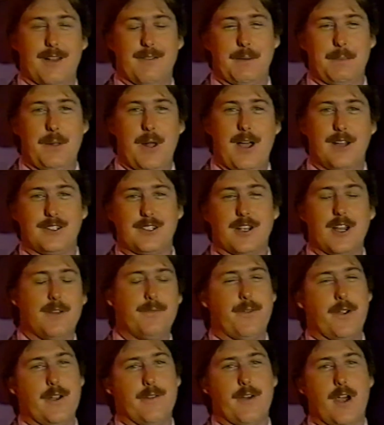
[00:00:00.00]
of applause. A good
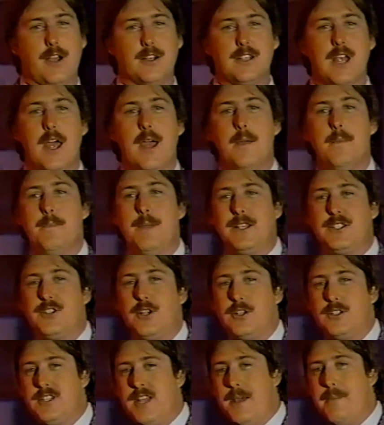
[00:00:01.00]
friend of ours,
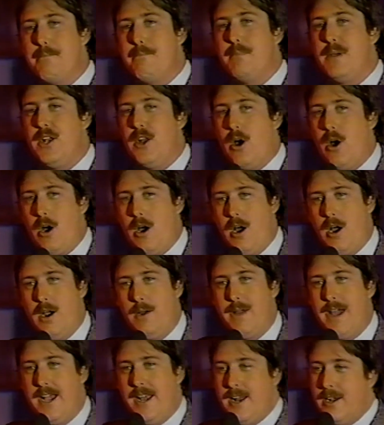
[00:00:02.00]
Mr. Tim
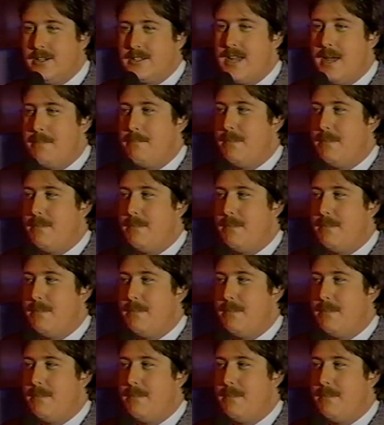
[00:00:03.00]
Bedore. Right here, Tim